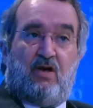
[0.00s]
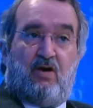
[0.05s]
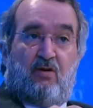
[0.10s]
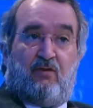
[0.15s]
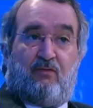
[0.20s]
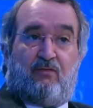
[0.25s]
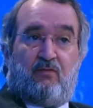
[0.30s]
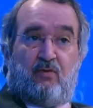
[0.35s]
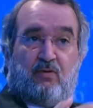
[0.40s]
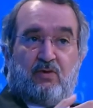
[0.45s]

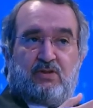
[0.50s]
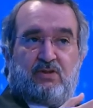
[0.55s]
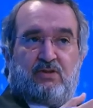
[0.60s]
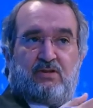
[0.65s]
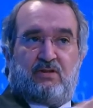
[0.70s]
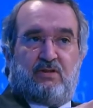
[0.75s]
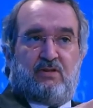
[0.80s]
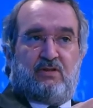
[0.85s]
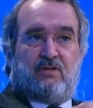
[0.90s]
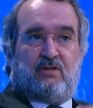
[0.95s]
Of course,
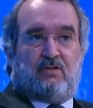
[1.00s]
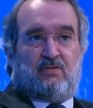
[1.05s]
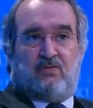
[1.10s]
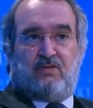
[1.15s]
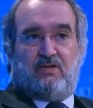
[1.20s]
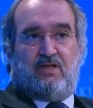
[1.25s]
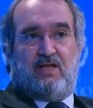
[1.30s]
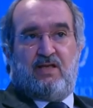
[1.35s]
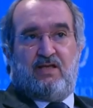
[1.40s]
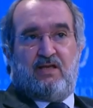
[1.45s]
uh,
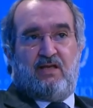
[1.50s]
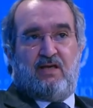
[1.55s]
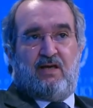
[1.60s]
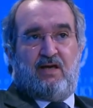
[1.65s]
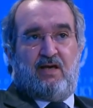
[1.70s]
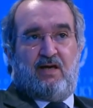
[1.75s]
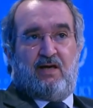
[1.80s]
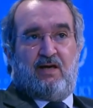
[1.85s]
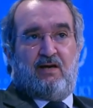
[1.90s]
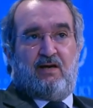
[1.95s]
today,
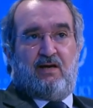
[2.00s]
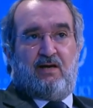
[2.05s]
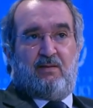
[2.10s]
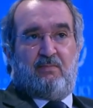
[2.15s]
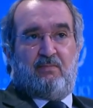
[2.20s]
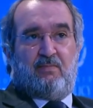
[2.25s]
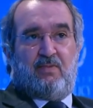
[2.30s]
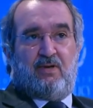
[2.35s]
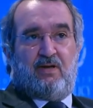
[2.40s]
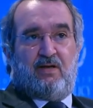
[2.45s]
uh, um,
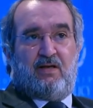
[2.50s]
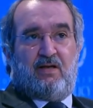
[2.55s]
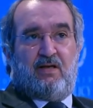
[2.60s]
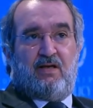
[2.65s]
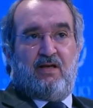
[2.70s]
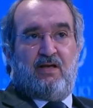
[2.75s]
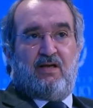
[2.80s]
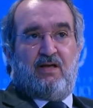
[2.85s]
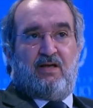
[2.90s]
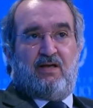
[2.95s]

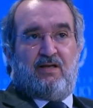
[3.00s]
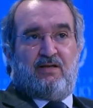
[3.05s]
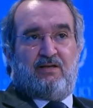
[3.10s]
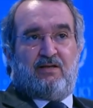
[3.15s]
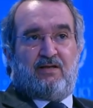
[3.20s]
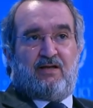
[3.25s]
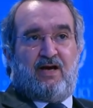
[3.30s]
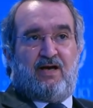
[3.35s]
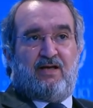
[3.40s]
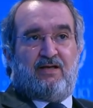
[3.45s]
uh,
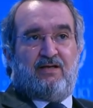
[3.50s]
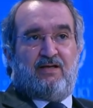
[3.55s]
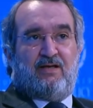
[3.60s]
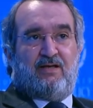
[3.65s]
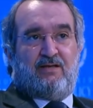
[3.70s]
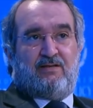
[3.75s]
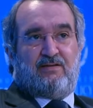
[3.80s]
Iran,